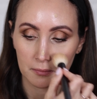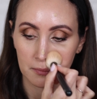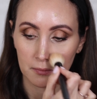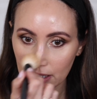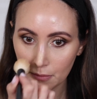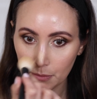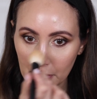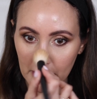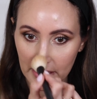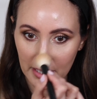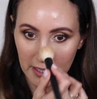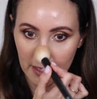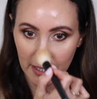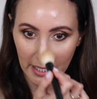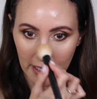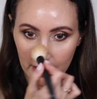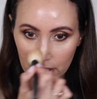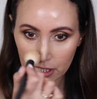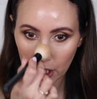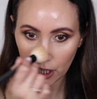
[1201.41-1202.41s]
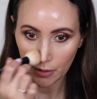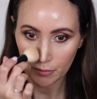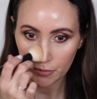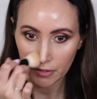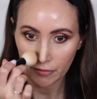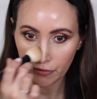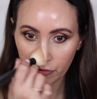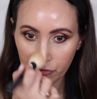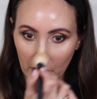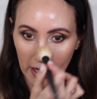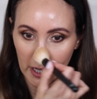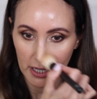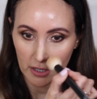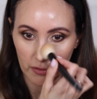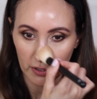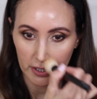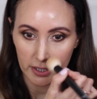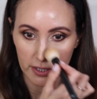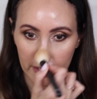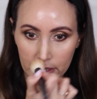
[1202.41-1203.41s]
I did mean to say in terms of
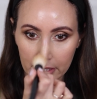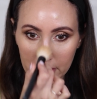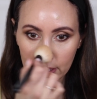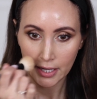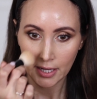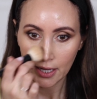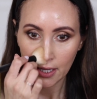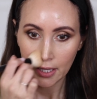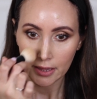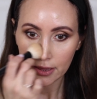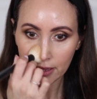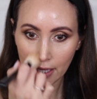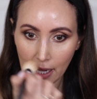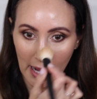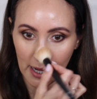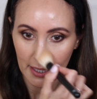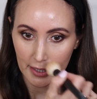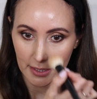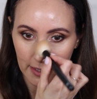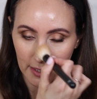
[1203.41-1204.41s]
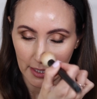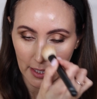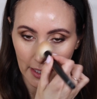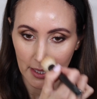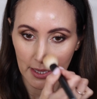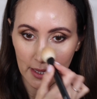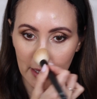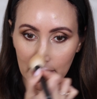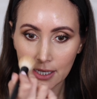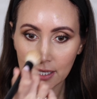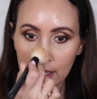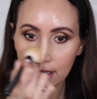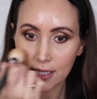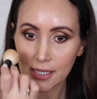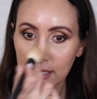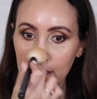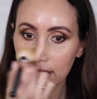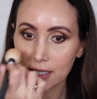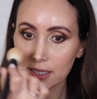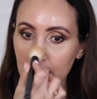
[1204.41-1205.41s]
fragrance that
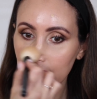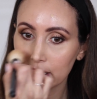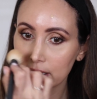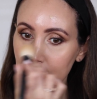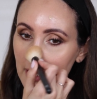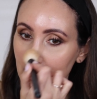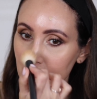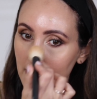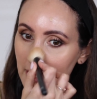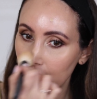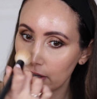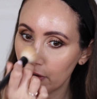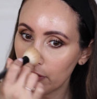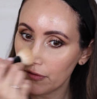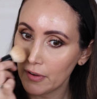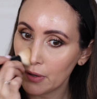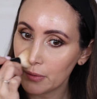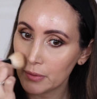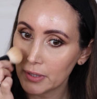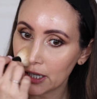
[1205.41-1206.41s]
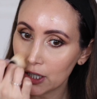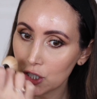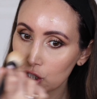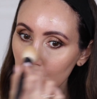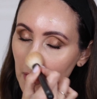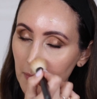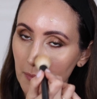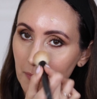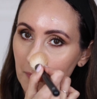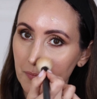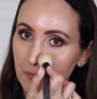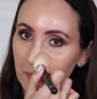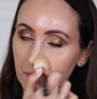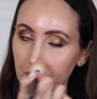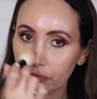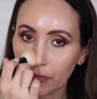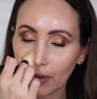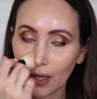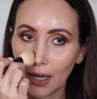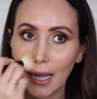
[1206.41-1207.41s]
the Tinted Serum Foundation
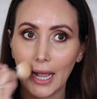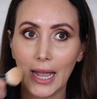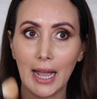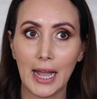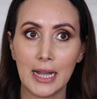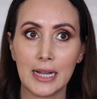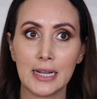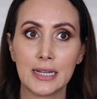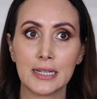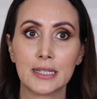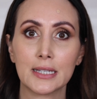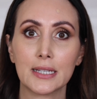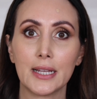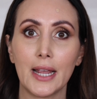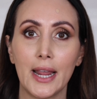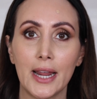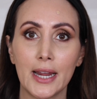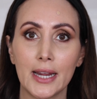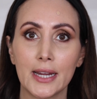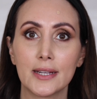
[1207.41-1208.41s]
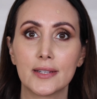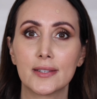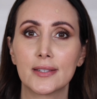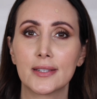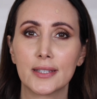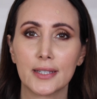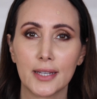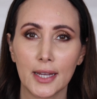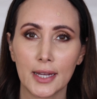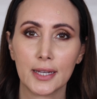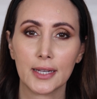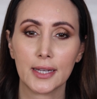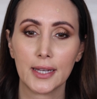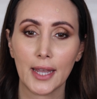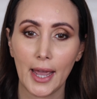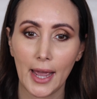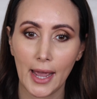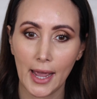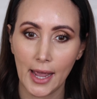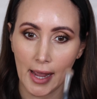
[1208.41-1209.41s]
has a
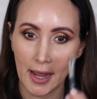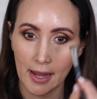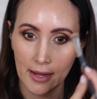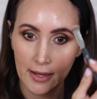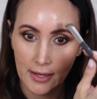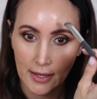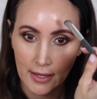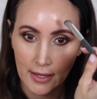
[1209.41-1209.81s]
skincare